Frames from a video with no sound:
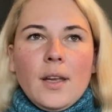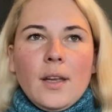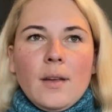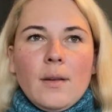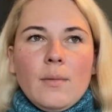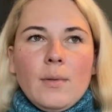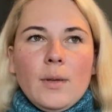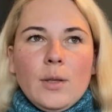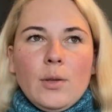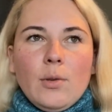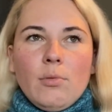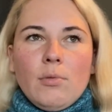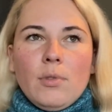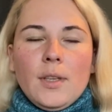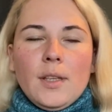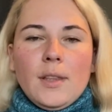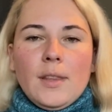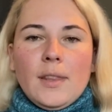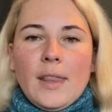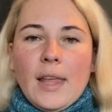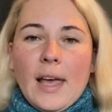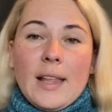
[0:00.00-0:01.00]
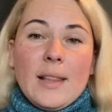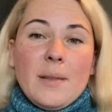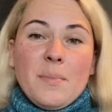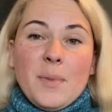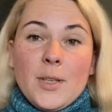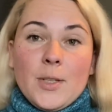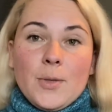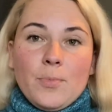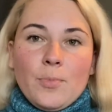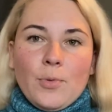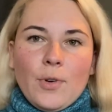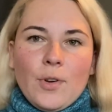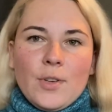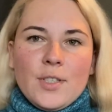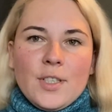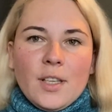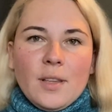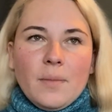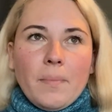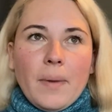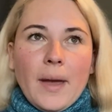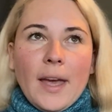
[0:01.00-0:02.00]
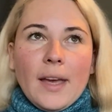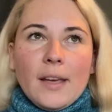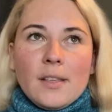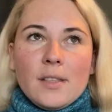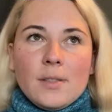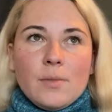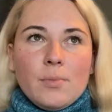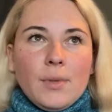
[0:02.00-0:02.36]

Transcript: we don't need that much project bags.